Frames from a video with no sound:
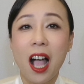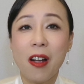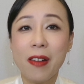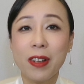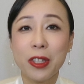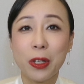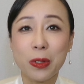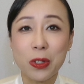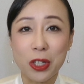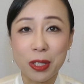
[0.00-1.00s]
however
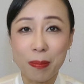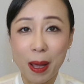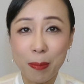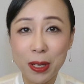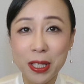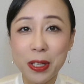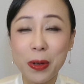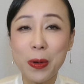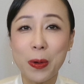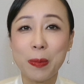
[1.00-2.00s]
those just my
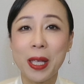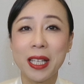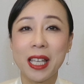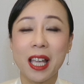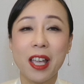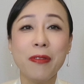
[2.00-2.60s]
personal opinion